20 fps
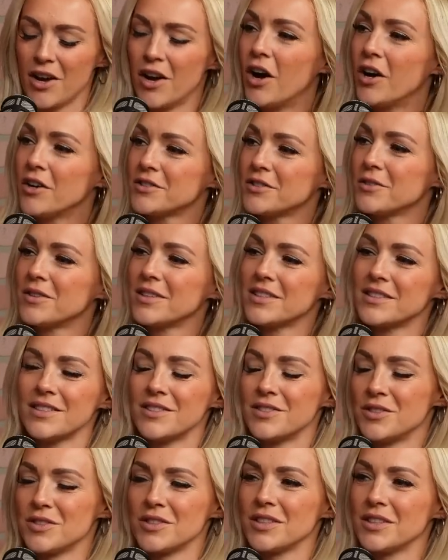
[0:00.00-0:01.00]
Also, this
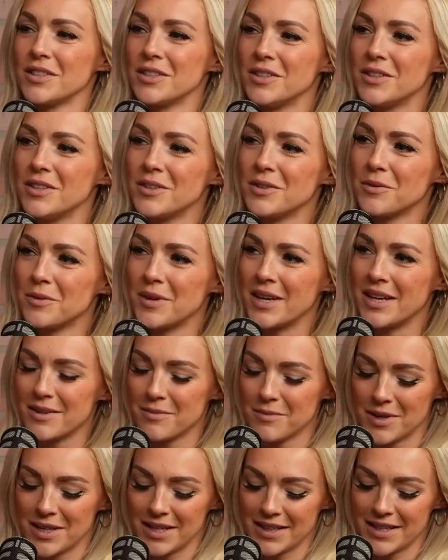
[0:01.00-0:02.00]
is just a little
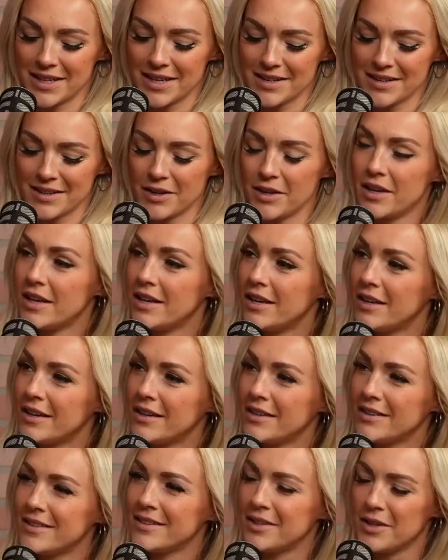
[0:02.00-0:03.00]
random one in there.
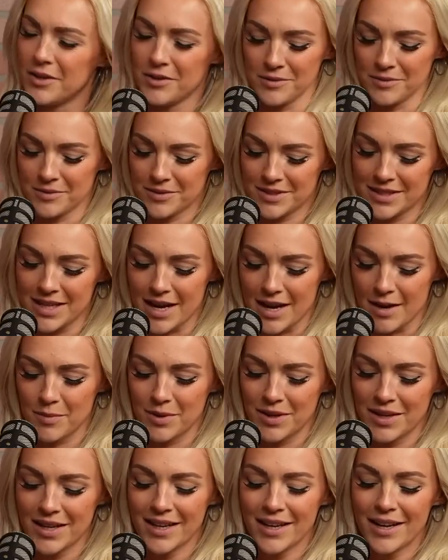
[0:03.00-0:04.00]
No, stop.
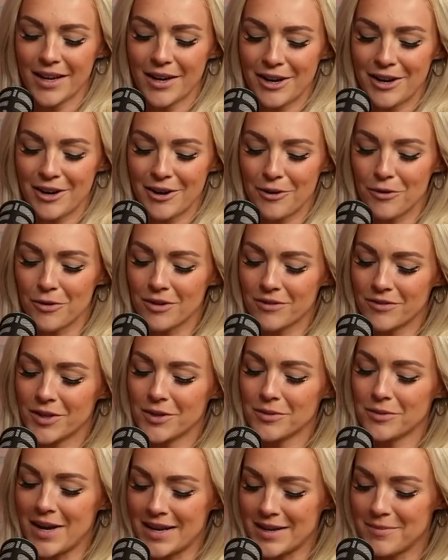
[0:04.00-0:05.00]

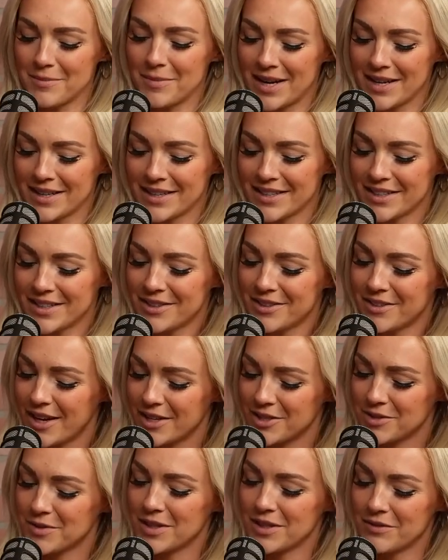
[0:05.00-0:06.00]
Orville Redenbacher
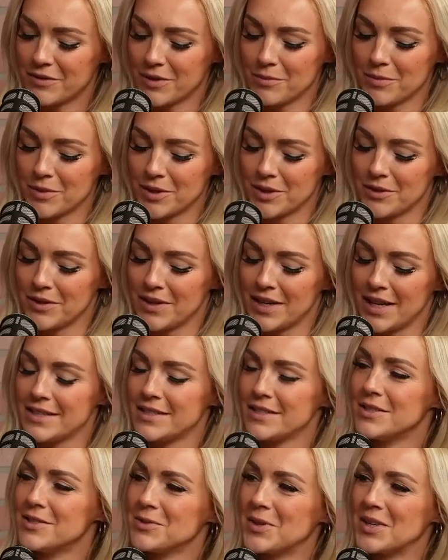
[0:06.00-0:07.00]
graduated from Purdue in
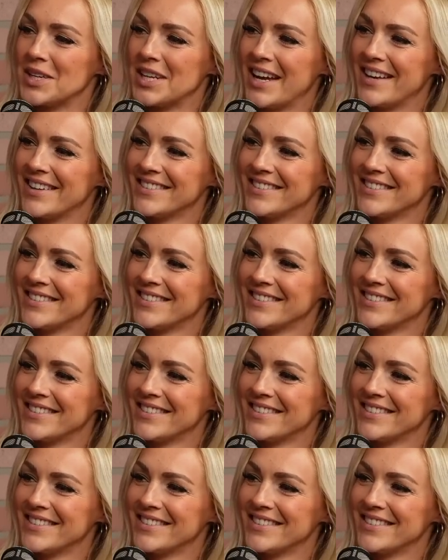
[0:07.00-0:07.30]
1928.